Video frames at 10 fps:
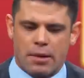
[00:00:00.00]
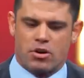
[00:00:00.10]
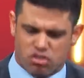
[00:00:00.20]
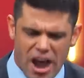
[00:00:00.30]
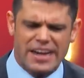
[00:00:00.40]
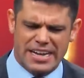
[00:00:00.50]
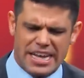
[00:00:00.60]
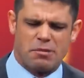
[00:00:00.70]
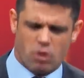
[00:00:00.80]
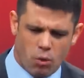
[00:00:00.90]
They were trying to
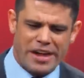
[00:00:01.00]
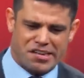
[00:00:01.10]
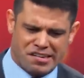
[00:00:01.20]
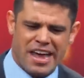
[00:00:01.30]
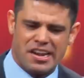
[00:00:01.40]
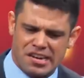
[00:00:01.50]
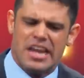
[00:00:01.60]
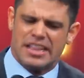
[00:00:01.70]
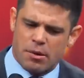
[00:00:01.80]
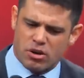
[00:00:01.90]
get him to waste days.
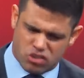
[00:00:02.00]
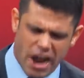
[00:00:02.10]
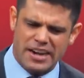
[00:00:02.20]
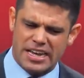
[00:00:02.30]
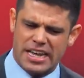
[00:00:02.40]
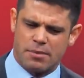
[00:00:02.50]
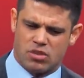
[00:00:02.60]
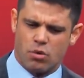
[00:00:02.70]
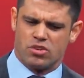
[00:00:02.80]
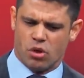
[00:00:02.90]
They were trying to get him
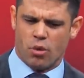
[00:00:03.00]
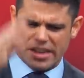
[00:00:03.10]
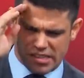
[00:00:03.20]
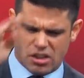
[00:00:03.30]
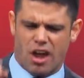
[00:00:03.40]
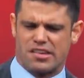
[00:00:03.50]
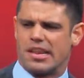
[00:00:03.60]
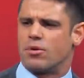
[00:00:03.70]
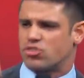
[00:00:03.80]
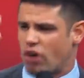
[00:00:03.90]
to, to waste thoughts.
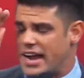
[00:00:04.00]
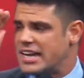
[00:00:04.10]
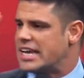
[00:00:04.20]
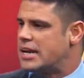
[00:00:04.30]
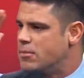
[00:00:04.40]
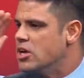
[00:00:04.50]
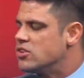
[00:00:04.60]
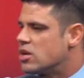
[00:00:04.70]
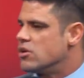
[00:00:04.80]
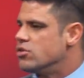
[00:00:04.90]
They were trying to get him
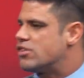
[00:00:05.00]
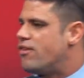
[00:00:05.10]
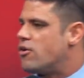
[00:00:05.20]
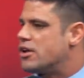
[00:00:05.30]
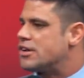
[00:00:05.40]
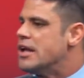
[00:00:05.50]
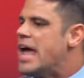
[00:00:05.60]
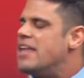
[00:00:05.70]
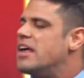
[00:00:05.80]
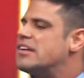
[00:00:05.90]
to lose focus.
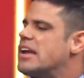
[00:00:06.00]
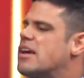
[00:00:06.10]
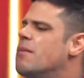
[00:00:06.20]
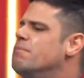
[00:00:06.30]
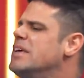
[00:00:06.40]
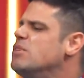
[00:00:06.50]
And they said, Come